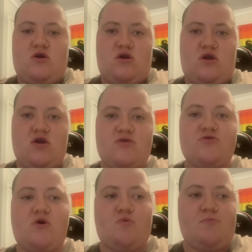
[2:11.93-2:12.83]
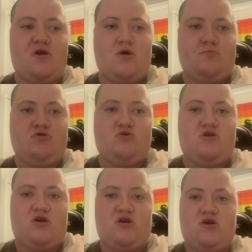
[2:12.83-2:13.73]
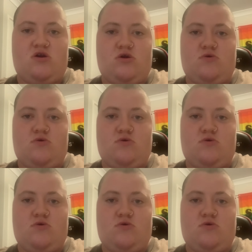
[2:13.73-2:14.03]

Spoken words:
Yes, I will be uploading